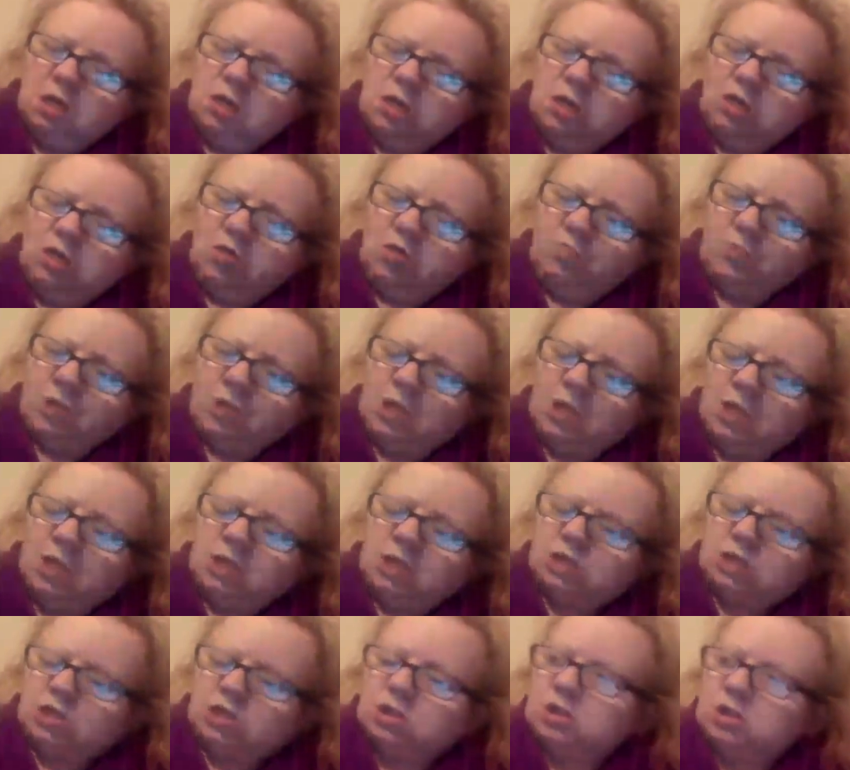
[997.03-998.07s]
The
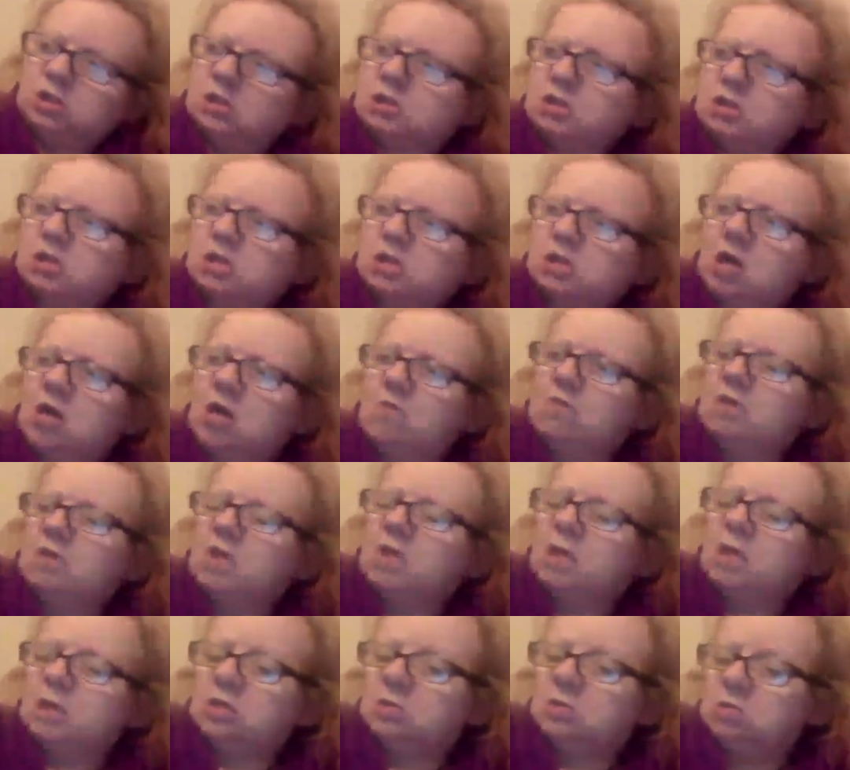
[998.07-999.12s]
obligation is the current
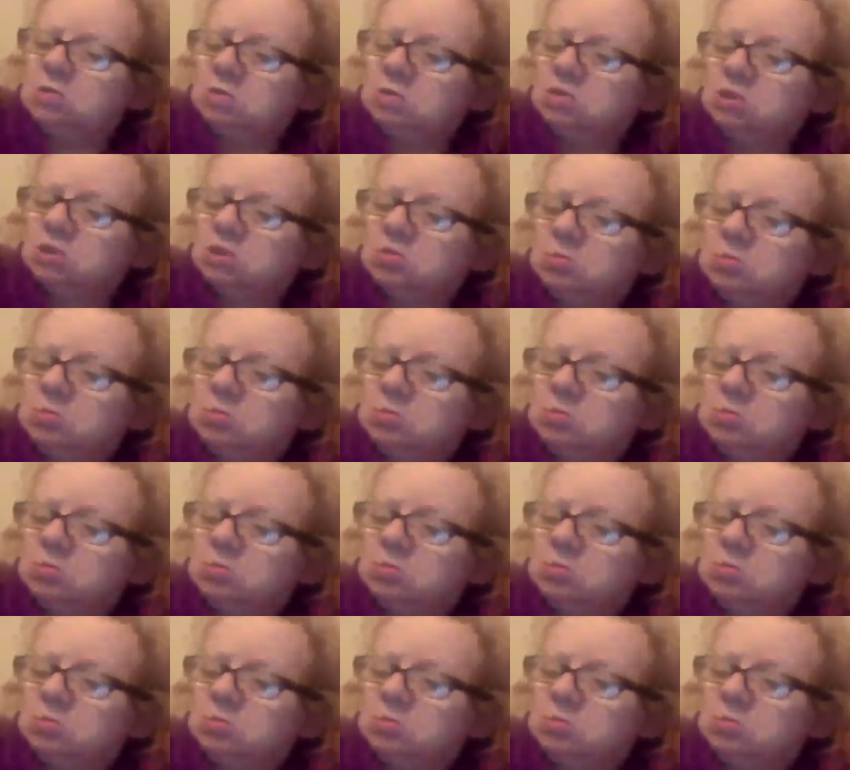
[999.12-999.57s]
landlord.